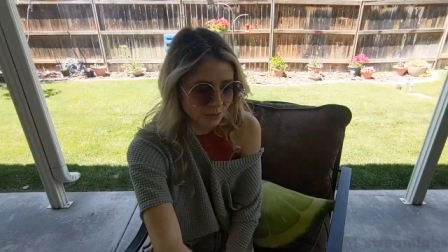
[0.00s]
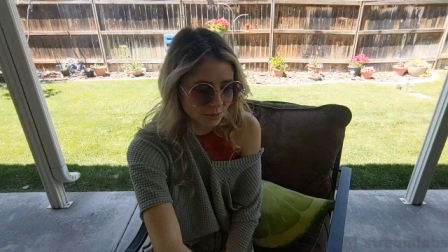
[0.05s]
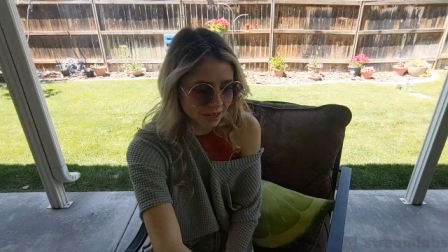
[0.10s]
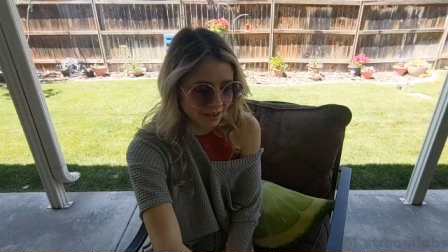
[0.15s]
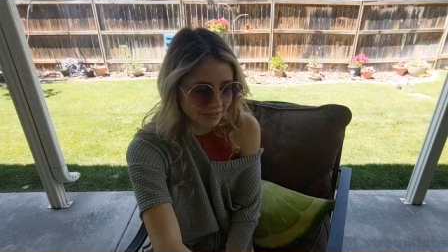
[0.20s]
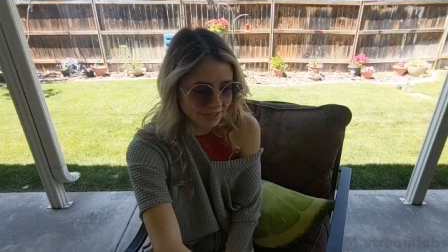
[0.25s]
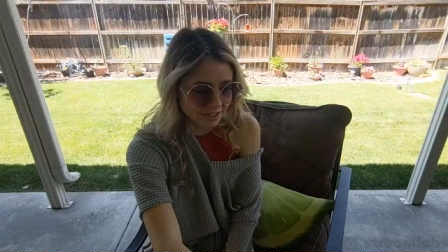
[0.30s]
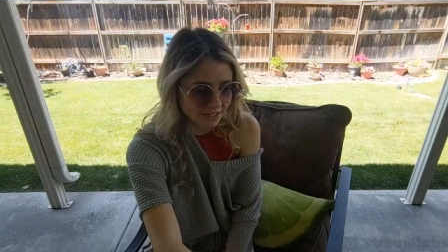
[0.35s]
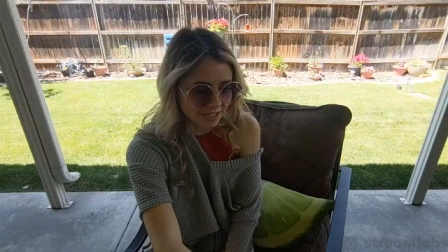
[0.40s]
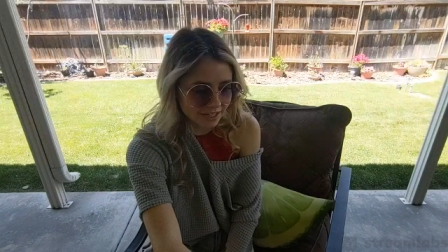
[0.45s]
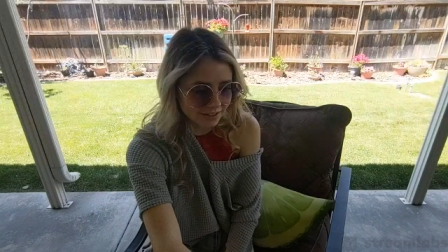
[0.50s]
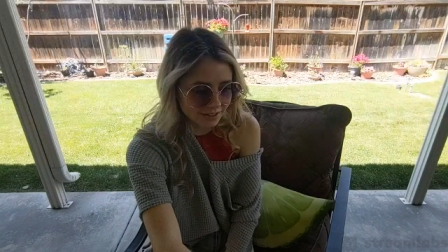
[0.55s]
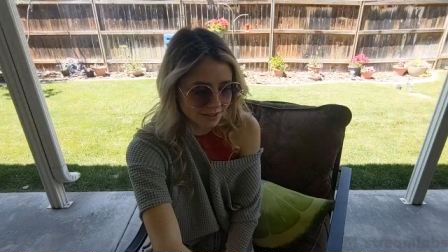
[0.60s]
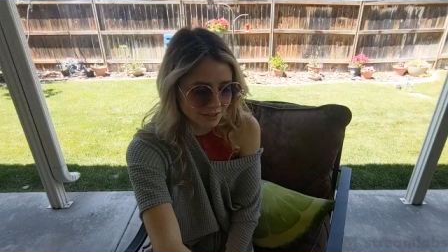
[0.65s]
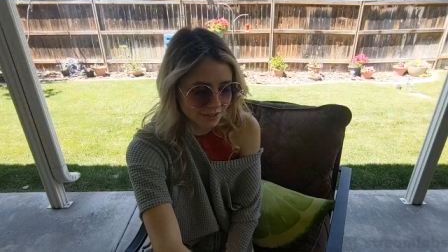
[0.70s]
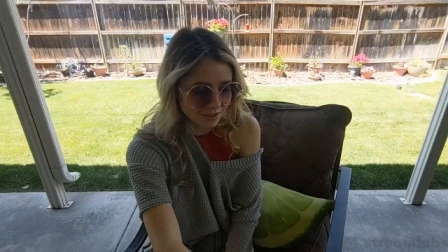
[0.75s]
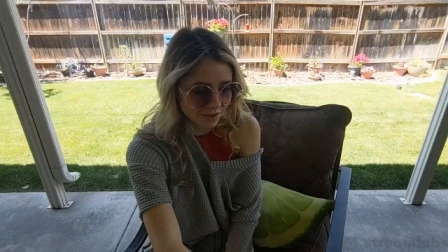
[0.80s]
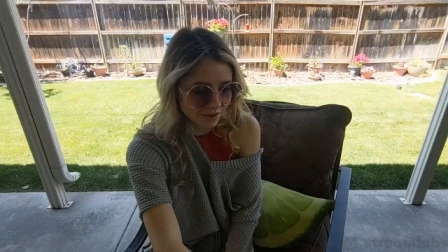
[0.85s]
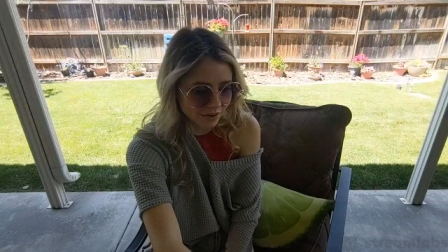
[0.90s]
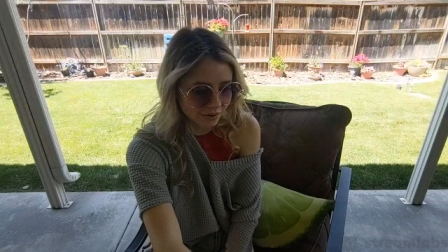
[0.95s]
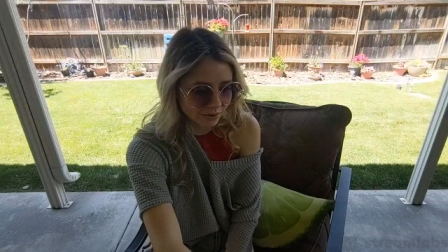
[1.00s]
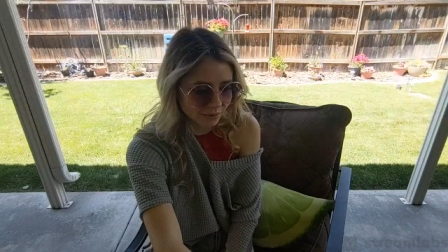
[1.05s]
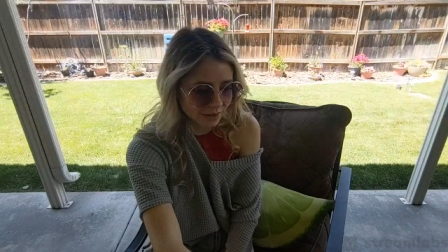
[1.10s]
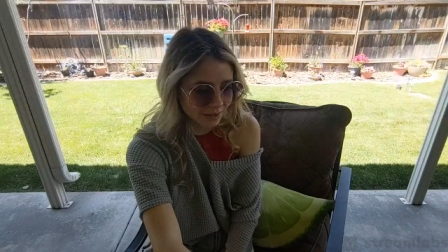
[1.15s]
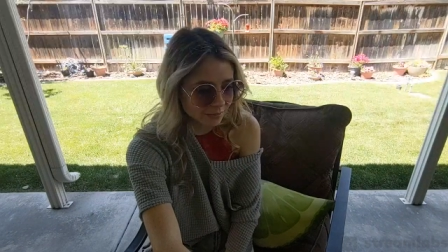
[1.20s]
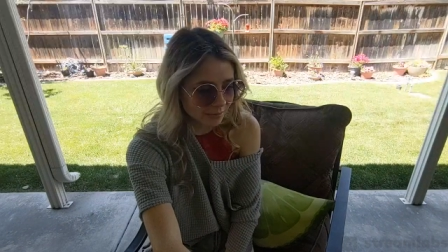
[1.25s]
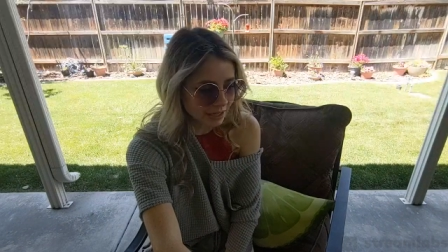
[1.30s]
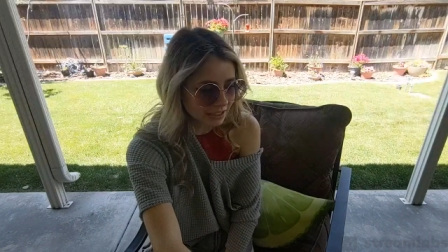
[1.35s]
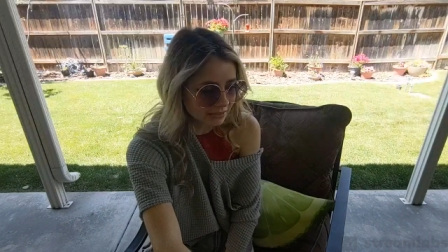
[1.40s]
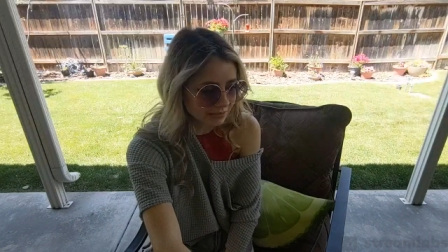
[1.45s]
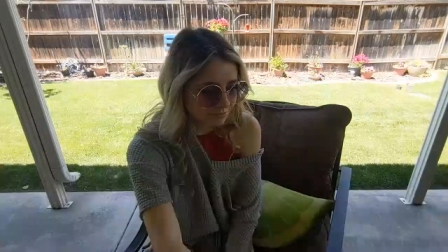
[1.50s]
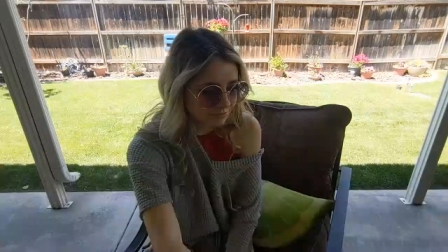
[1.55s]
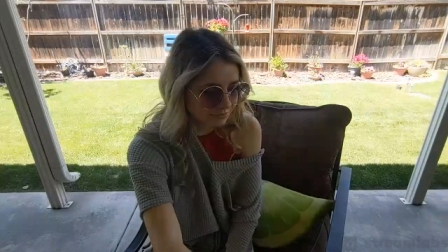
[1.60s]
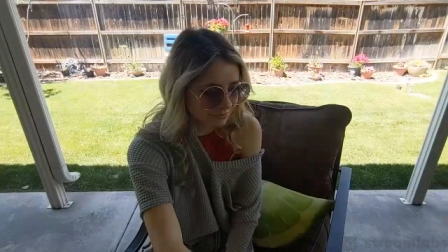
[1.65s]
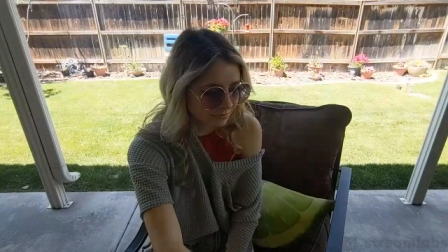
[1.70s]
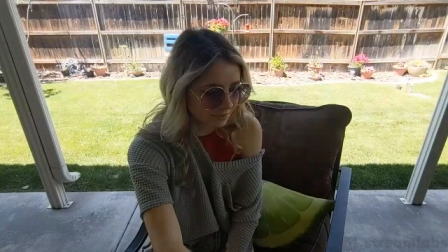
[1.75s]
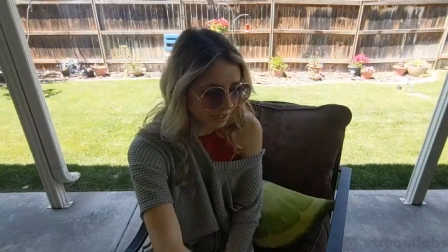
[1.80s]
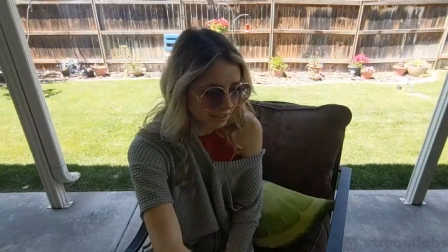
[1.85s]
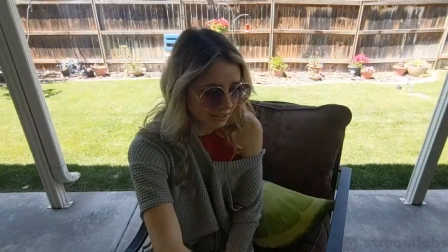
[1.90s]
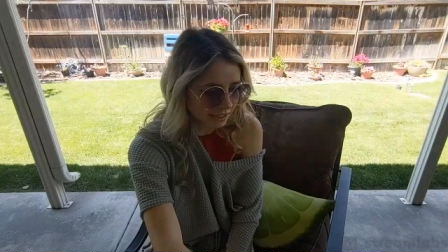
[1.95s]
so we'll have to take this slow. Wait, what?
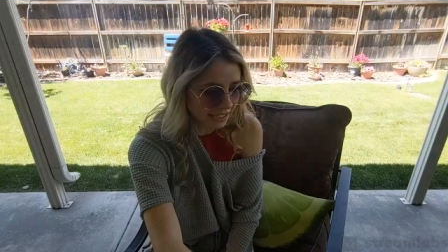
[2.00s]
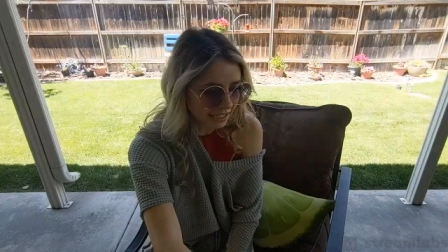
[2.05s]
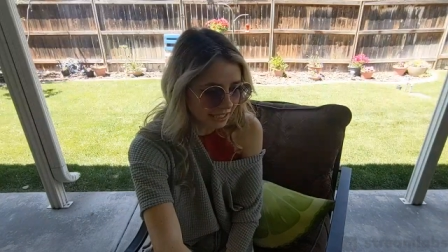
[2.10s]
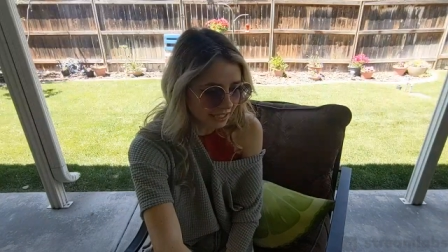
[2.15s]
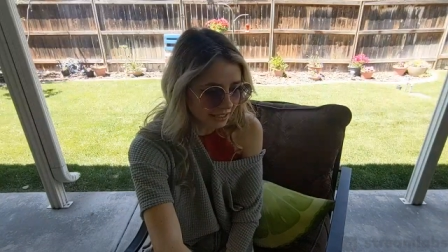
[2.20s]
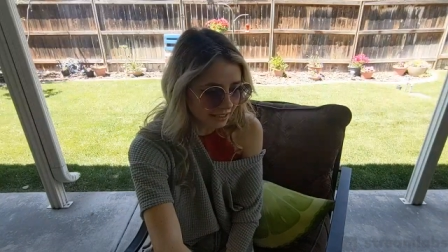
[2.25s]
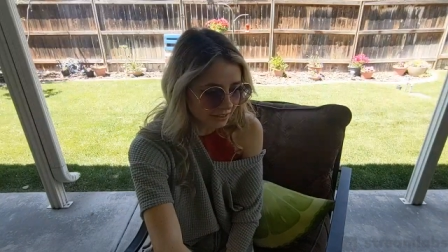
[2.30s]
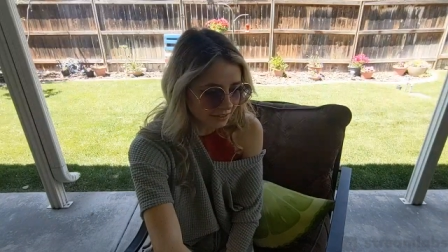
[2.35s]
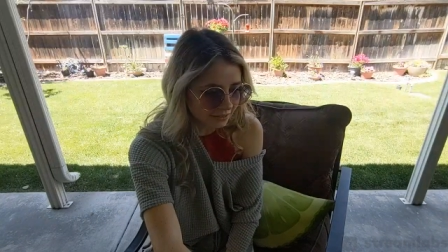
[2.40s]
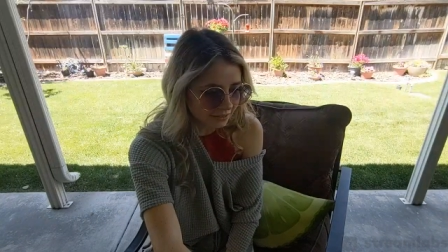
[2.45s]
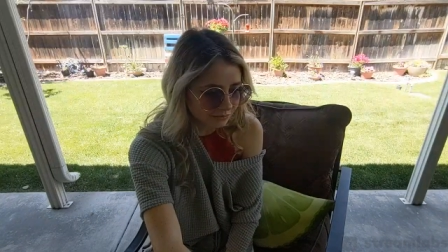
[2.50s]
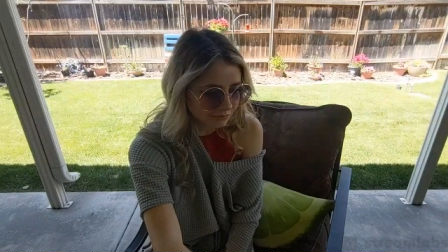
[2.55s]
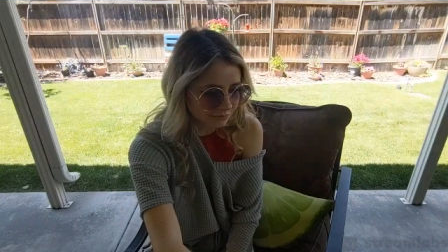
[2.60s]
A link?